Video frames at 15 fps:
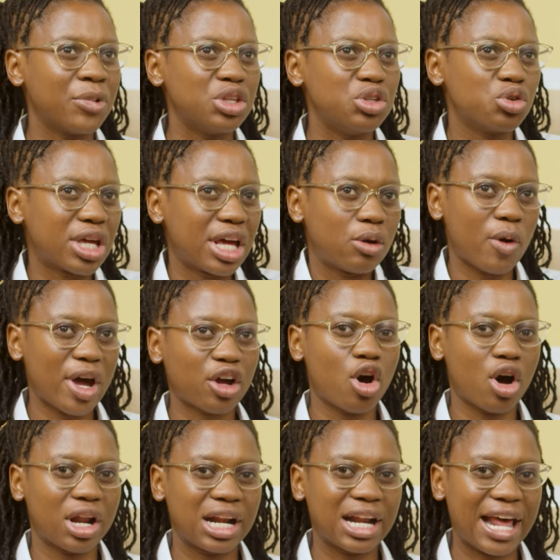you can work
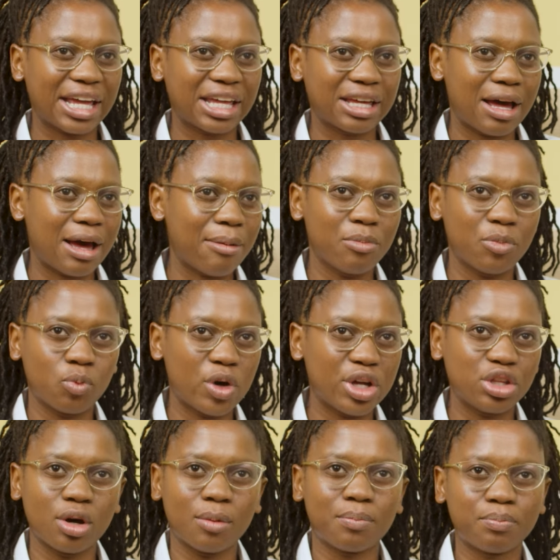on, like
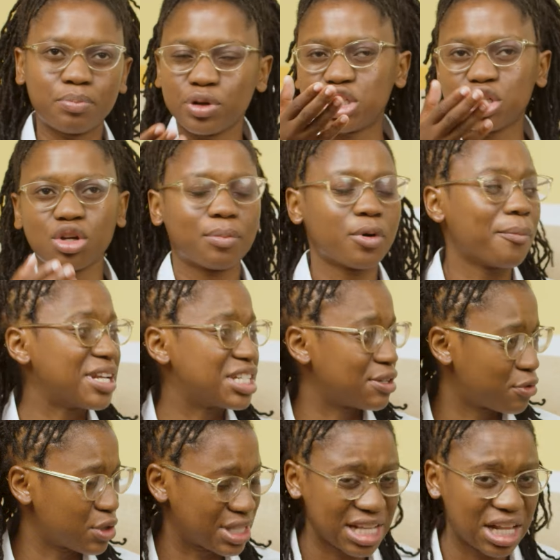when you're putting your property
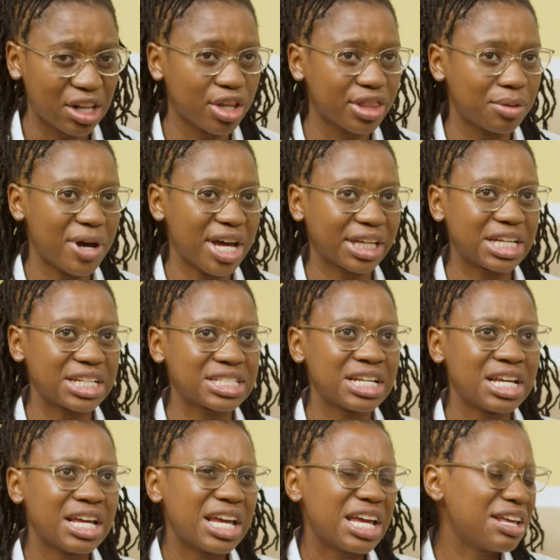for sale on the market,
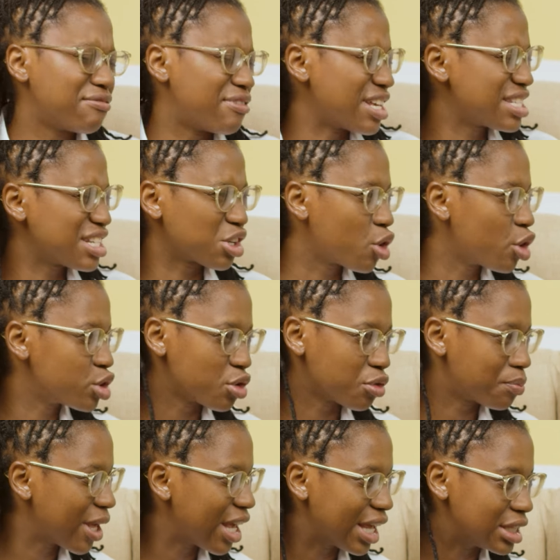invest in a coat
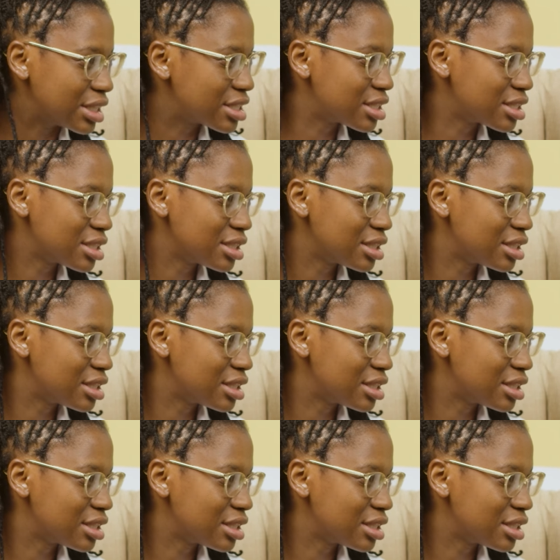of paint,